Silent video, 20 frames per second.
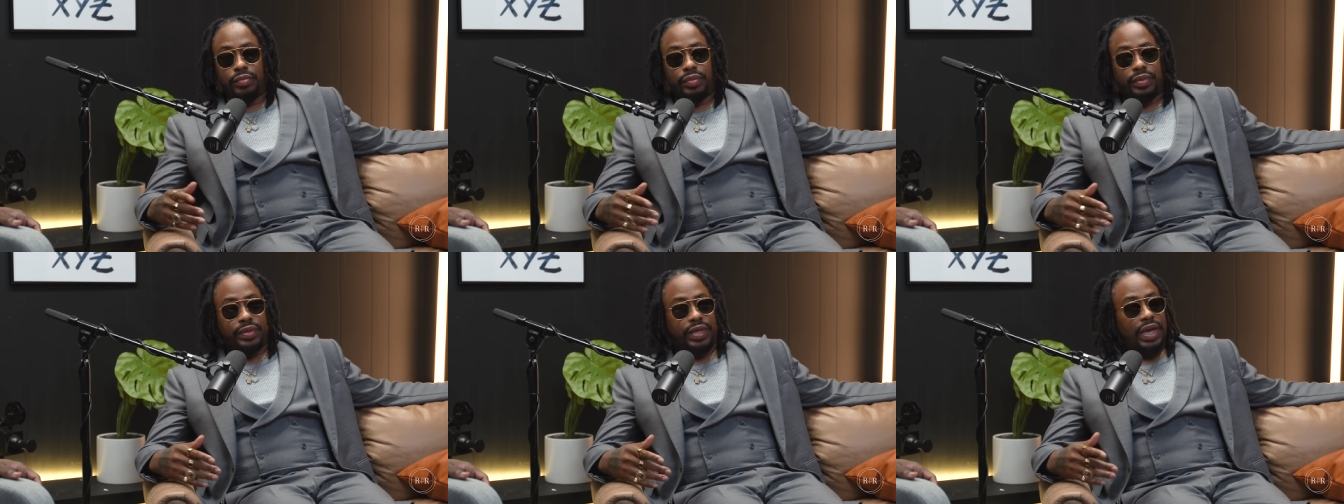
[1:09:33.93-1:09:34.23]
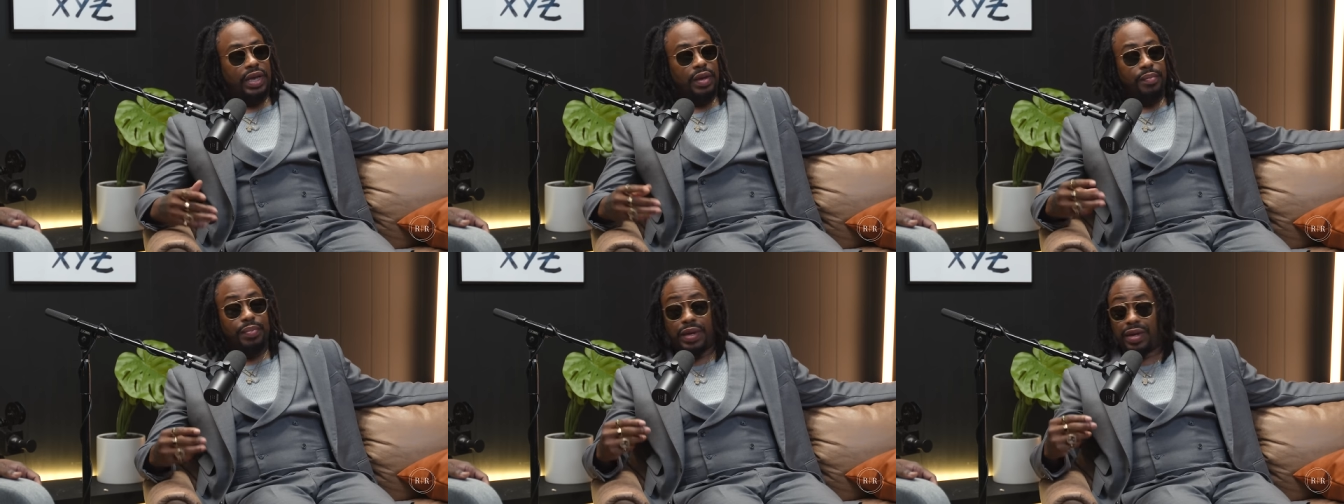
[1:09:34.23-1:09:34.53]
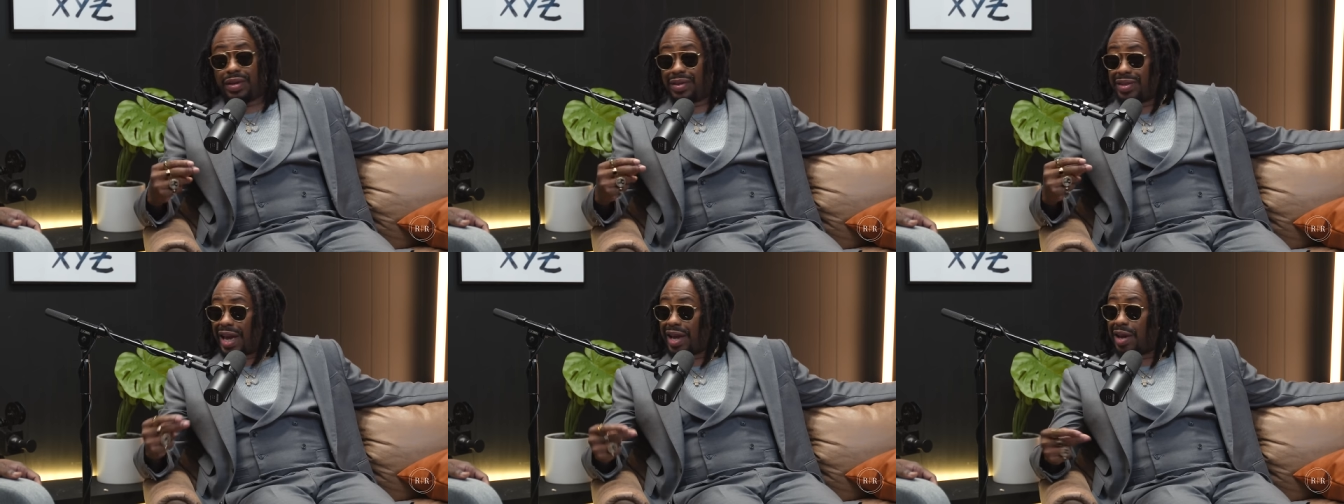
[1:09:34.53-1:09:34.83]
They can be
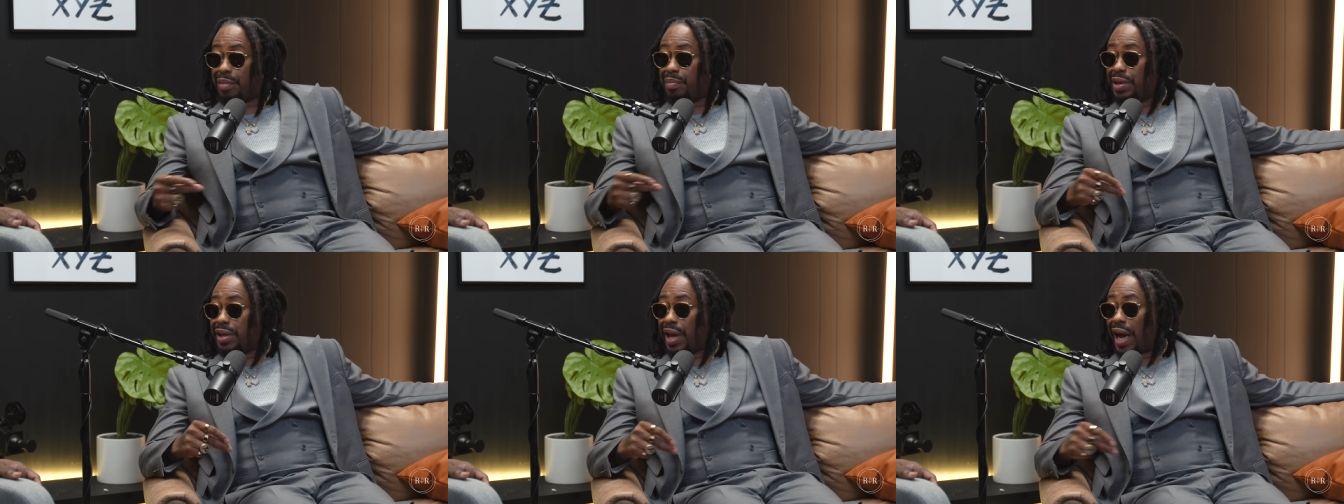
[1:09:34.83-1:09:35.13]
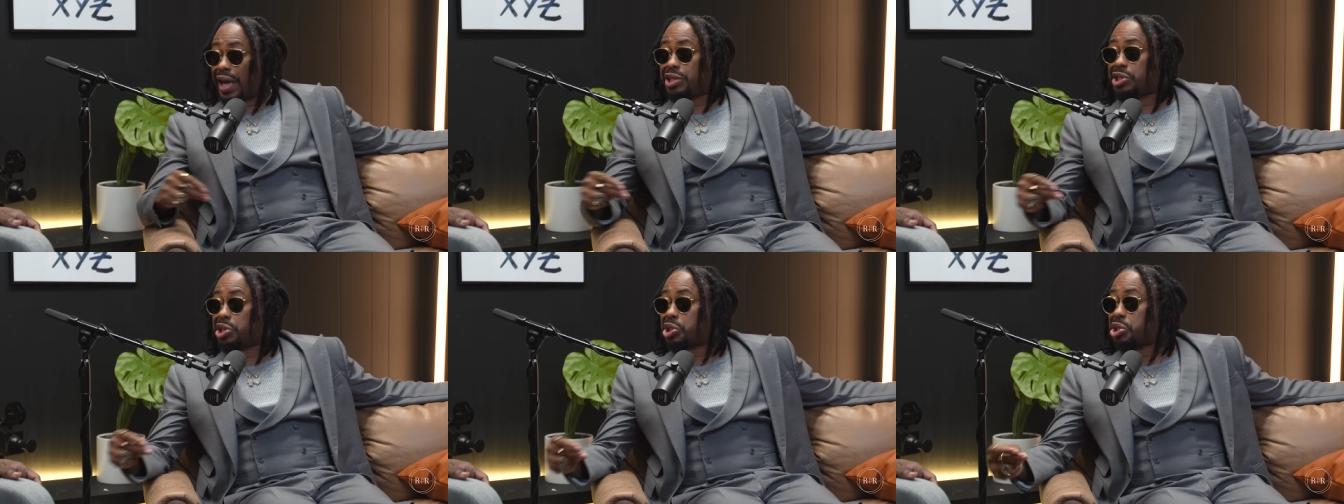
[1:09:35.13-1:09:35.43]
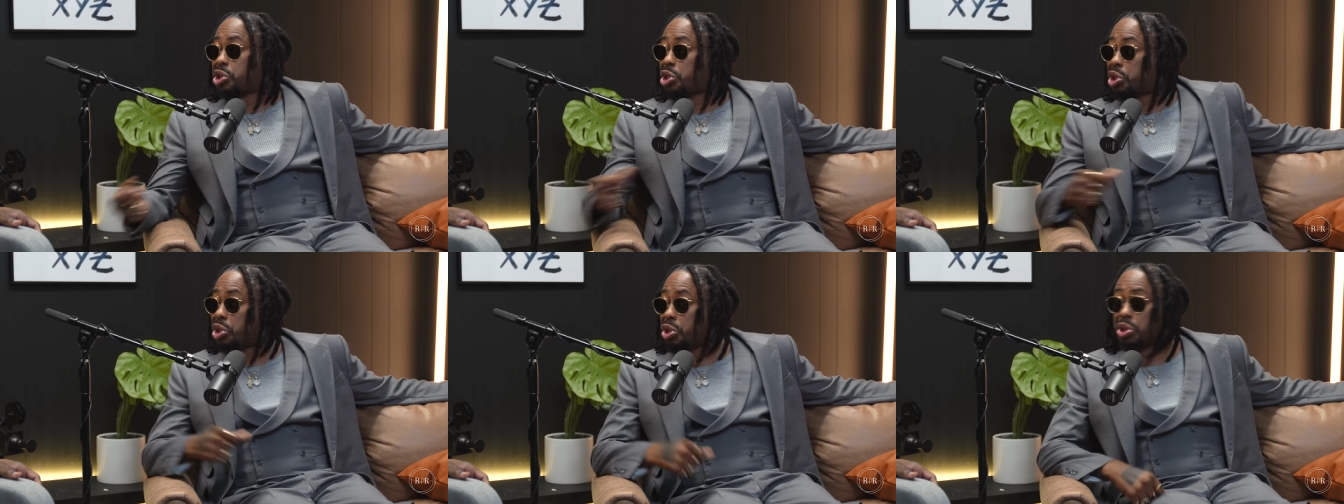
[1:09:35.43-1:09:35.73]
like
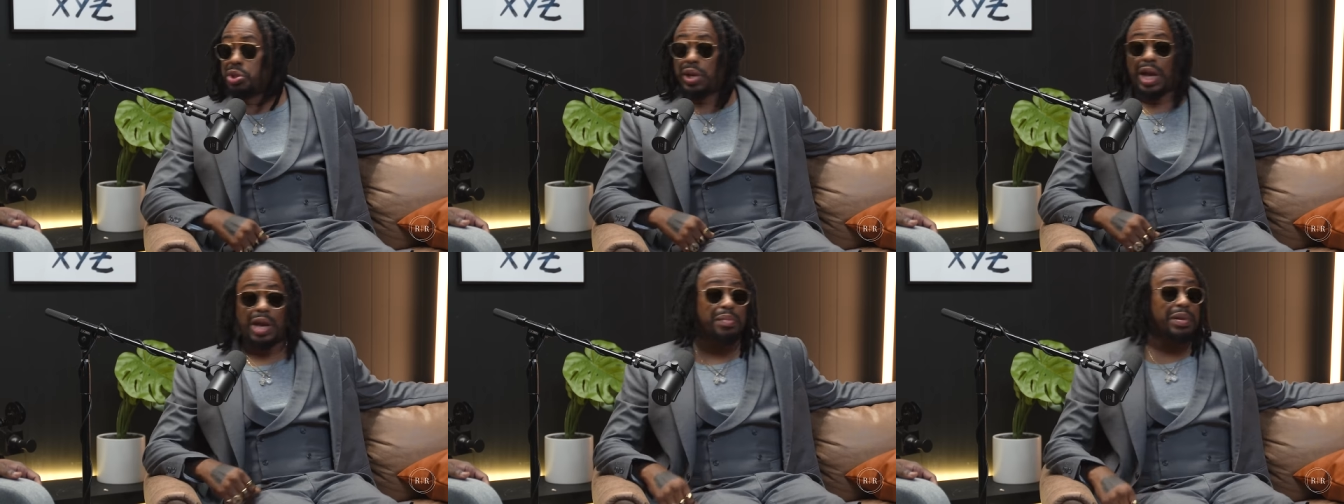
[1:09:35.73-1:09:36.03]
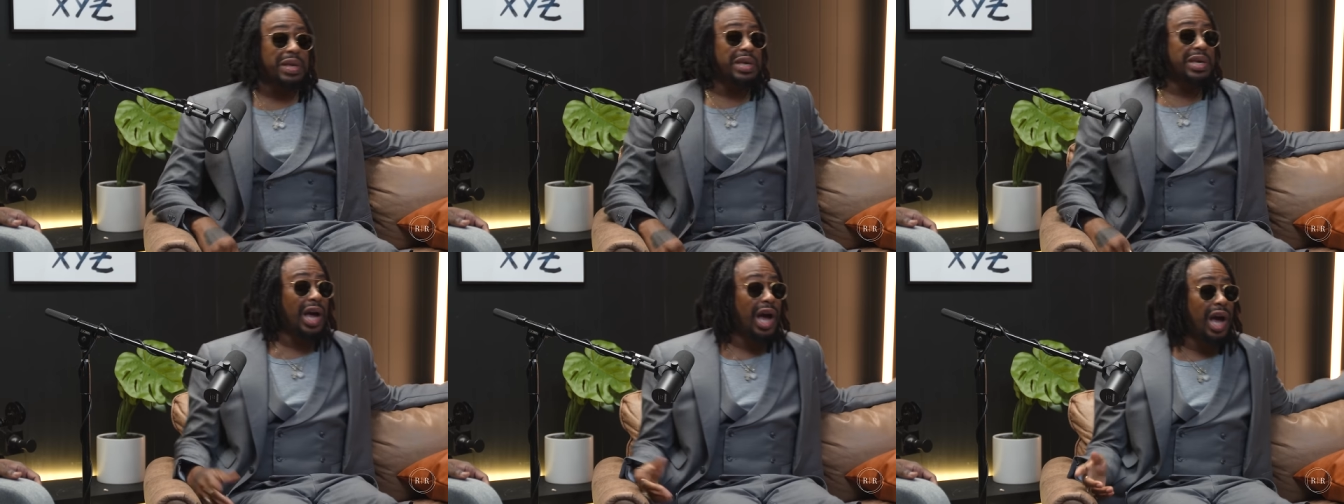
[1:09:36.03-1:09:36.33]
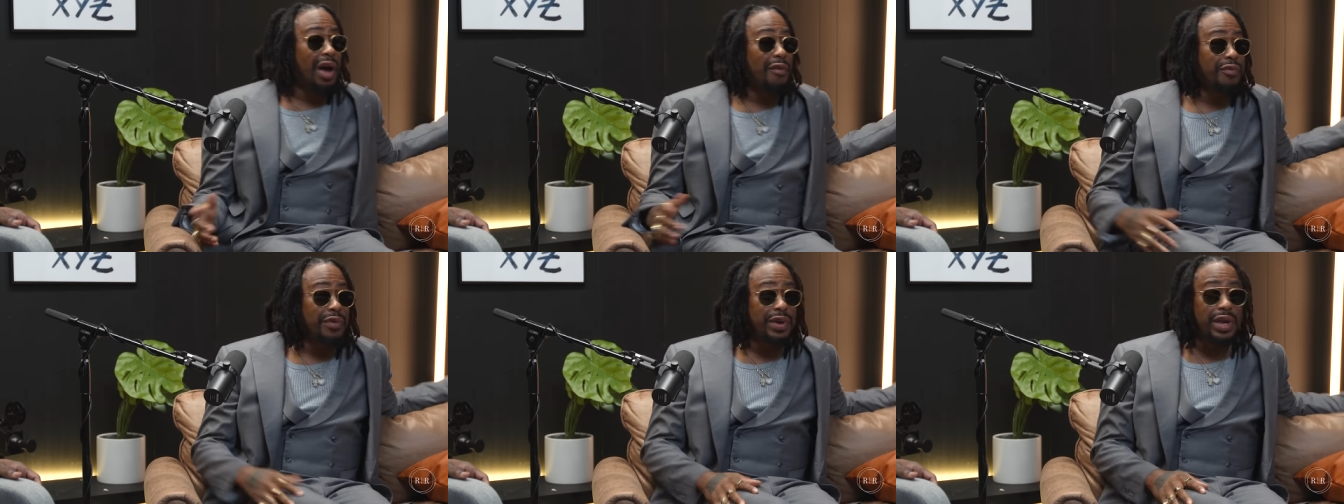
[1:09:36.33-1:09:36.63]
secure, they can be
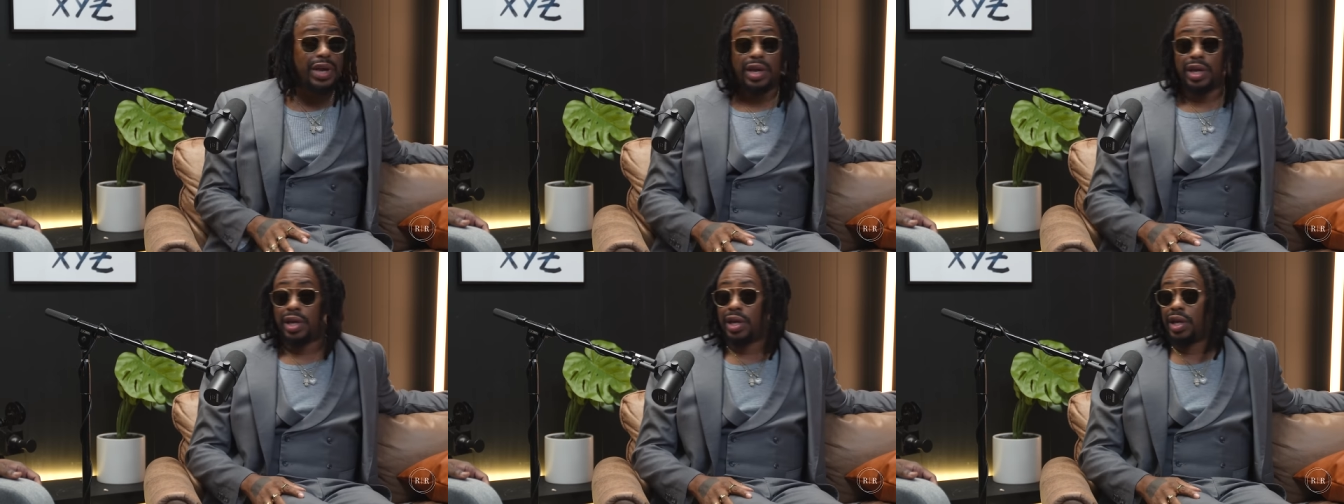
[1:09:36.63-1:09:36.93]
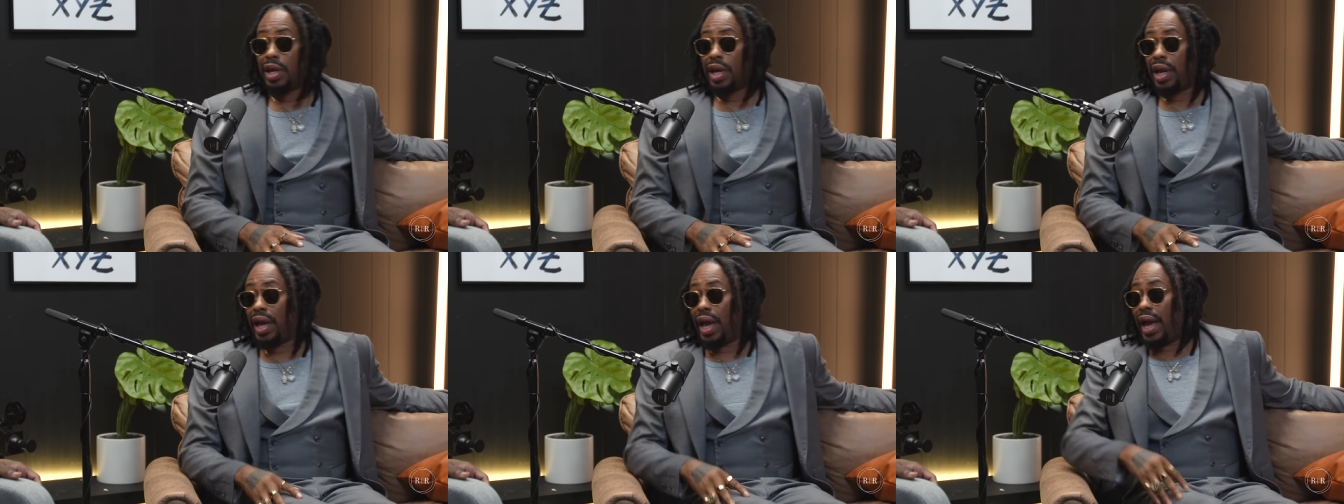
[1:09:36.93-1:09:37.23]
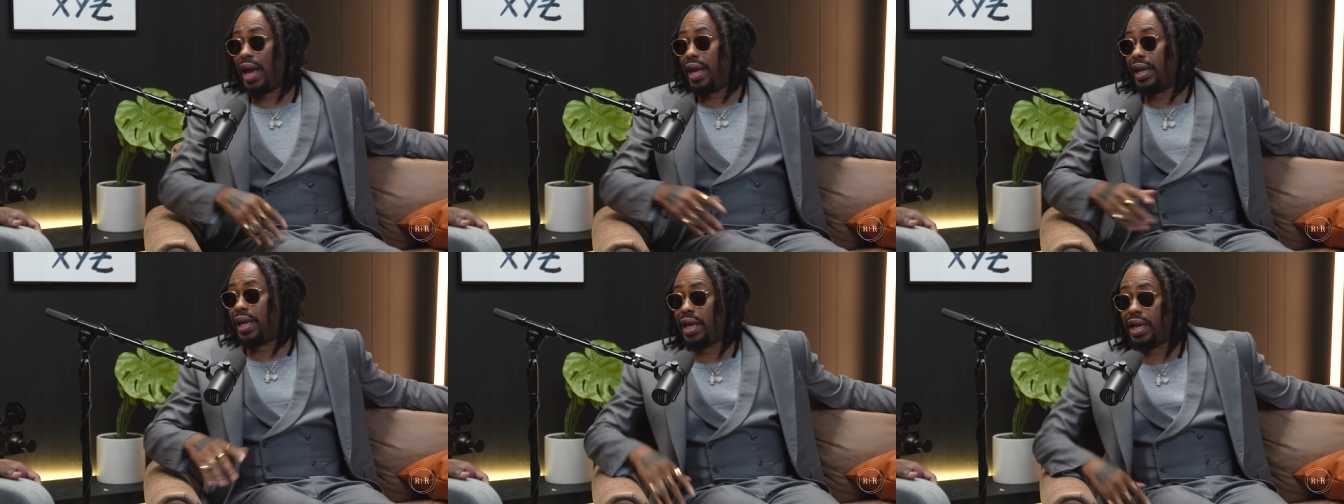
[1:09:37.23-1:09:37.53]
confident,
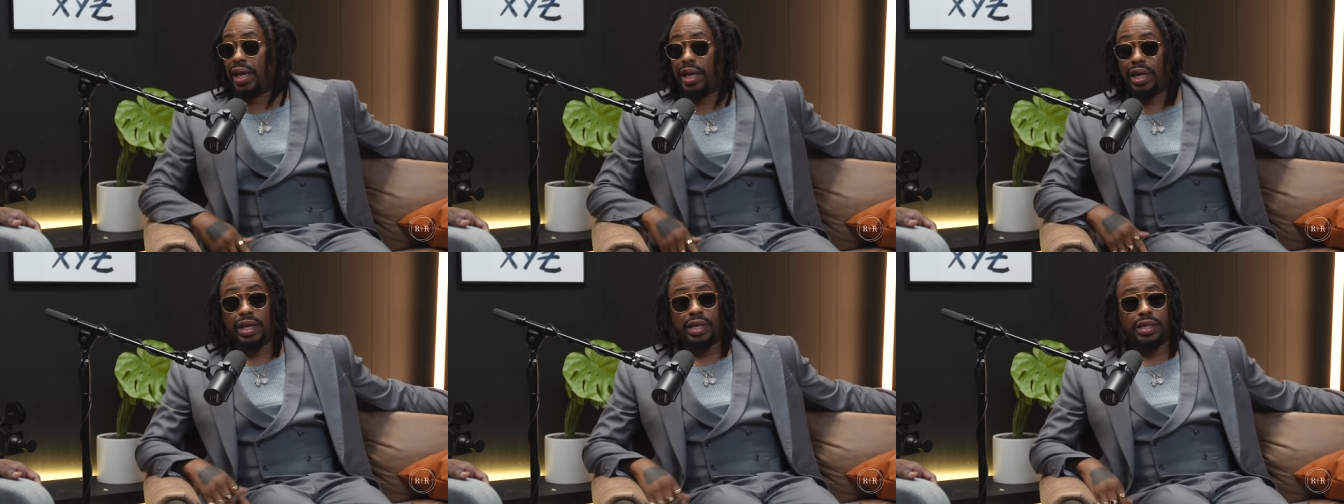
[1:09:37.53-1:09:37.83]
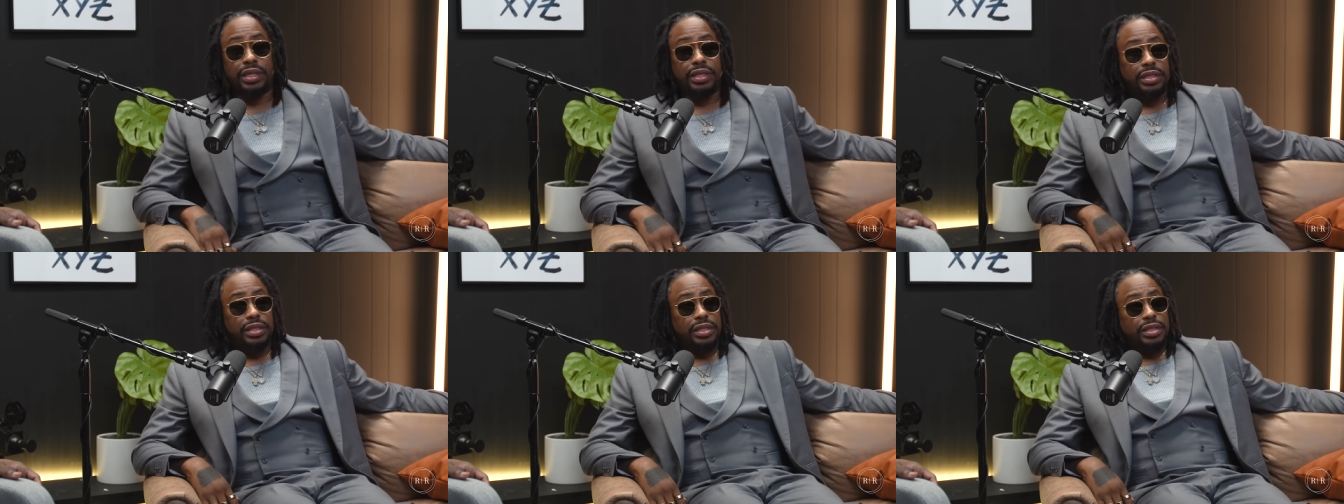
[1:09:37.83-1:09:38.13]
and then